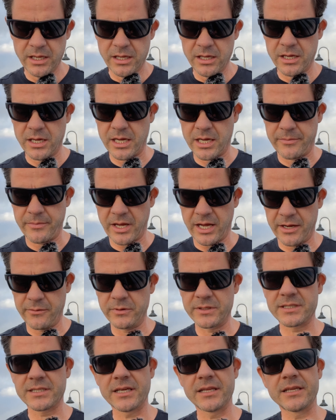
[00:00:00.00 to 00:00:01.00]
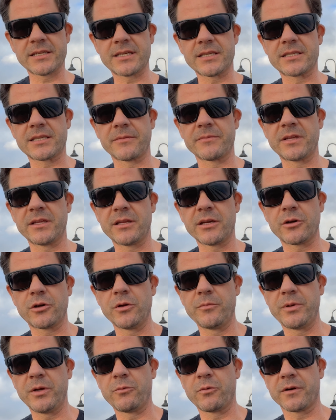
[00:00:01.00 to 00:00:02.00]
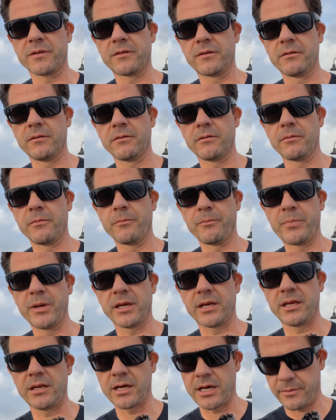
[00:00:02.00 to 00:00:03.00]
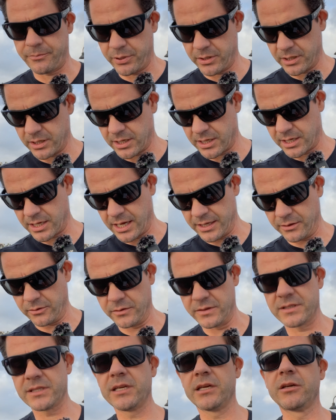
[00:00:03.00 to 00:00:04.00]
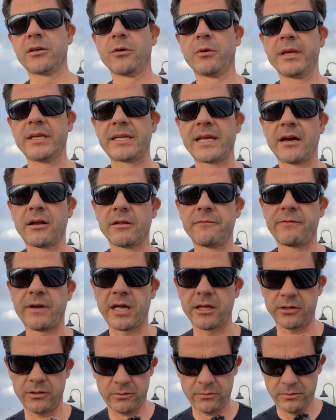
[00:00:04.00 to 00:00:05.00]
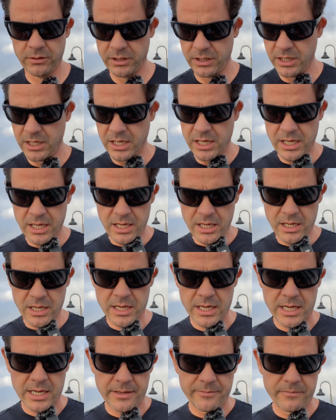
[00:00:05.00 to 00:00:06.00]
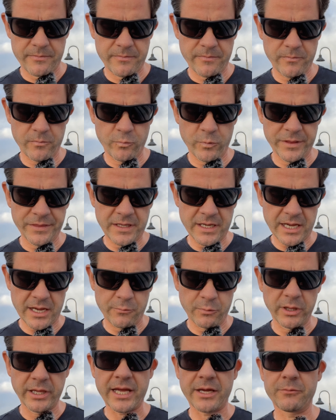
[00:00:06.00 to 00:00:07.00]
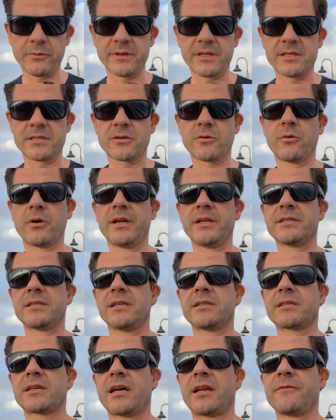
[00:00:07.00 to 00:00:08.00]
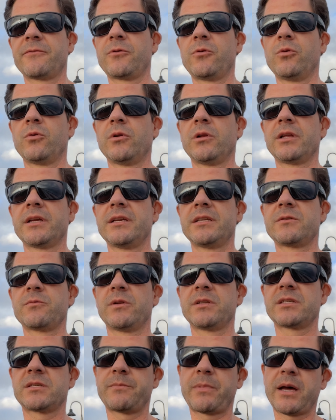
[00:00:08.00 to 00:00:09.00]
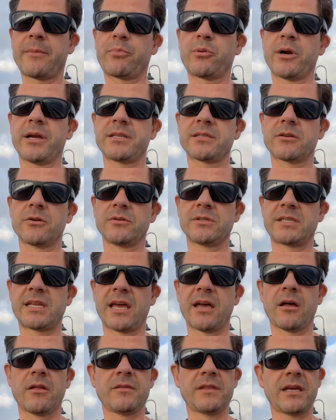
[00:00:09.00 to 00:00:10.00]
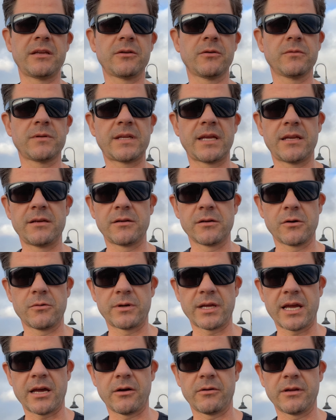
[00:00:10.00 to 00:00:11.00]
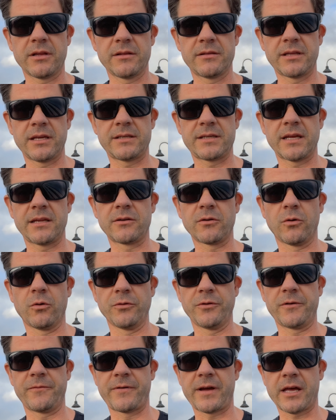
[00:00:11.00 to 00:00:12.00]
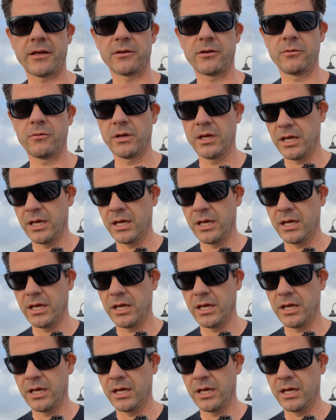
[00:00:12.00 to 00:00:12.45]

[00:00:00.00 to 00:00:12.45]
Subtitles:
I would say this is something that could be worth picking up. I don't see it going down in value. One thing I will add with these coins that's kind of cool is when spot price goes down, they don't tend to go down. They tend to hold their value.